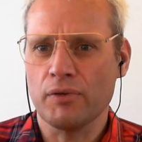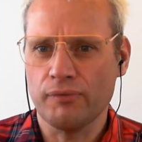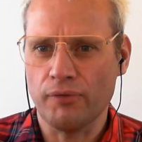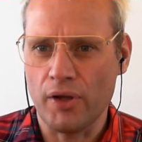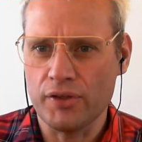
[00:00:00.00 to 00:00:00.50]

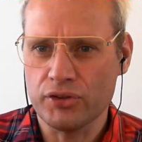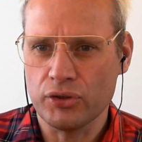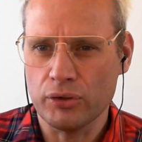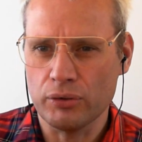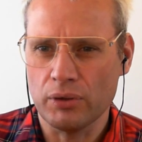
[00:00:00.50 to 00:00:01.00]
referred
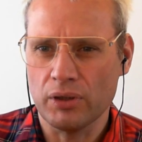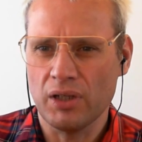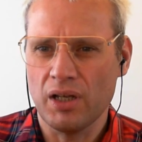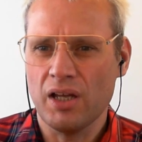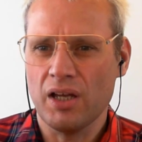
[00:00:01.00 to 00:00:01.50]
to
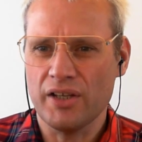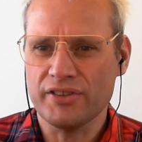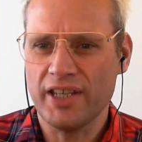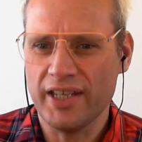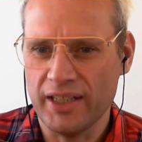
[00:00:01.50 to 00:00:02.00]

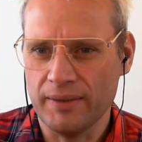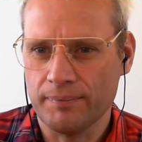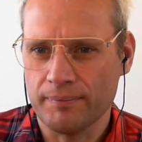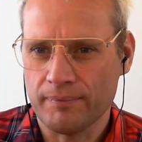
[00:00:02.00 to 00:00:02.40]
as he,